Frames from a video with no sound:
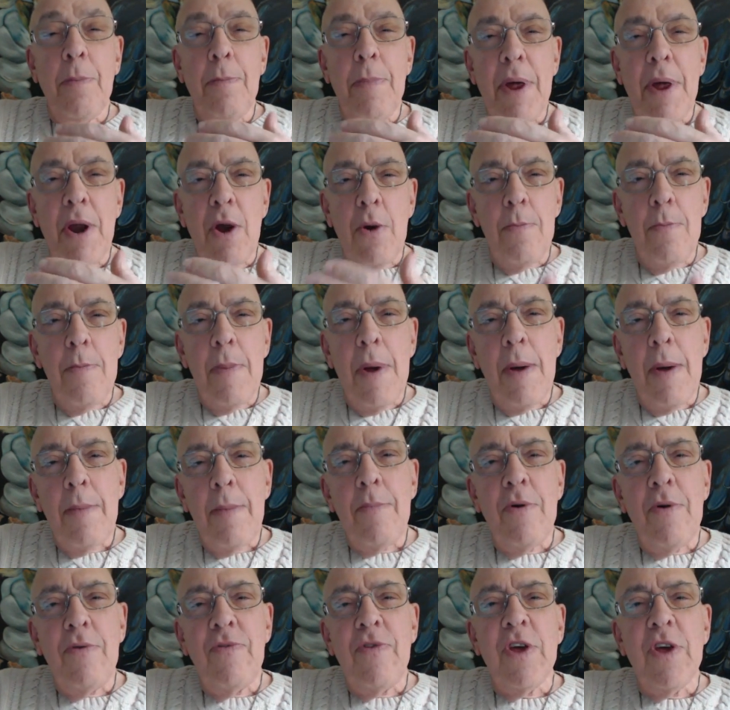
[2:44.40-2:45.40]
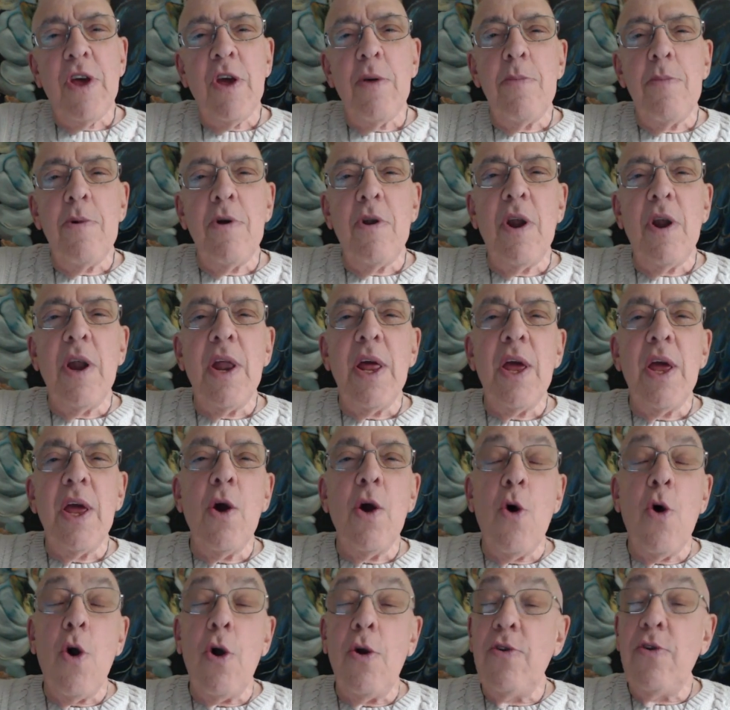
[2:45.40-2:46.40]
a better member of the
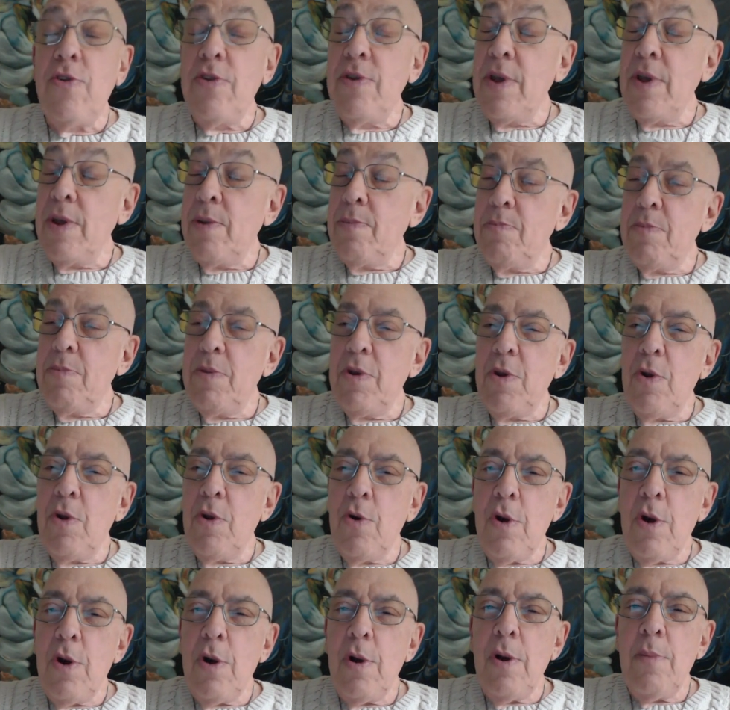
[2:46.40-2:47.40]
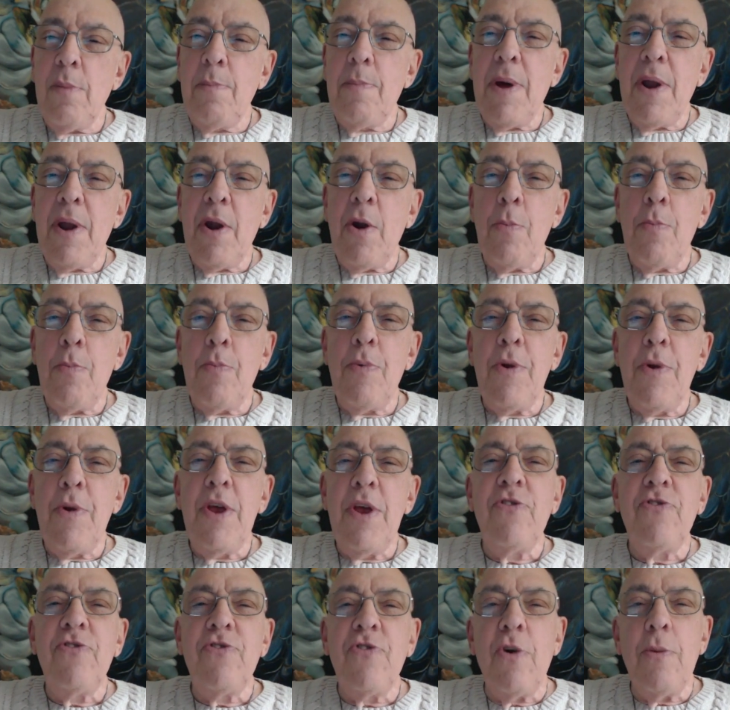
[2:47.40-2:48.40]
community or, a better
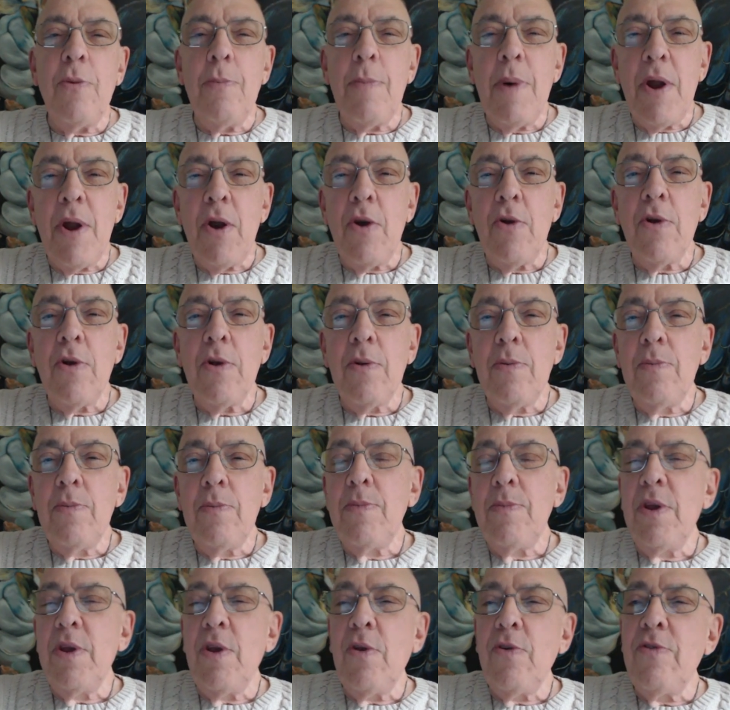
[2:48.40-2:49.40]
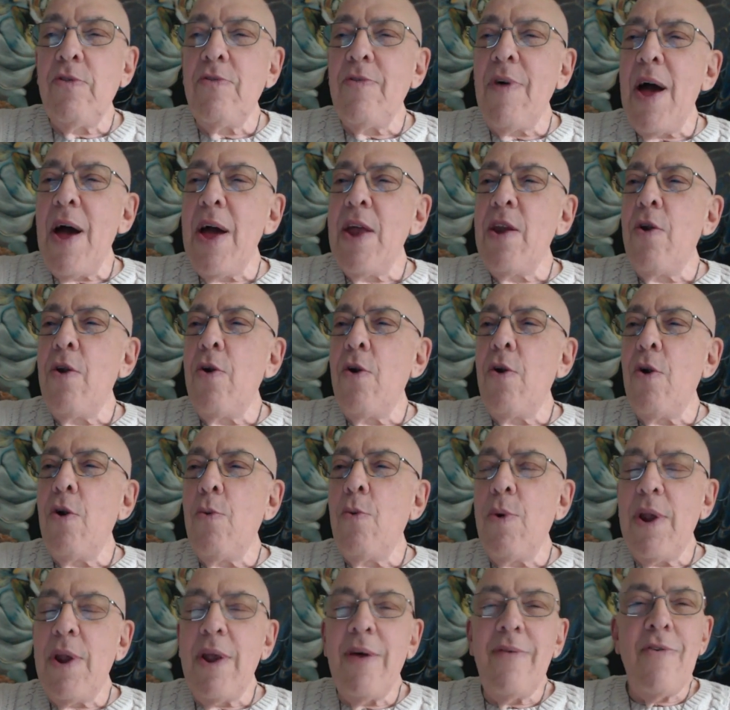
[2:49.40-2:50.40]
priest or a better,
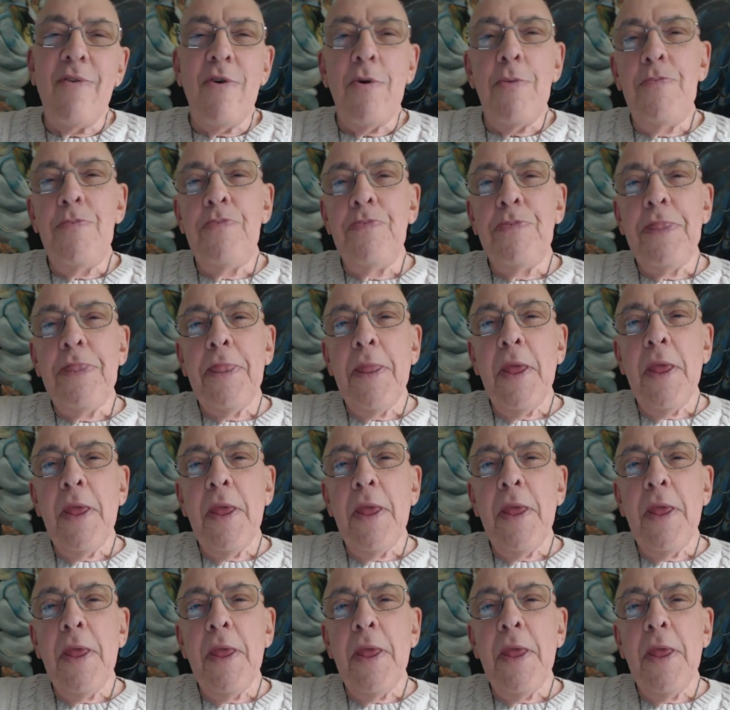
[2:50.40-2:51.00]
diviner or whatever.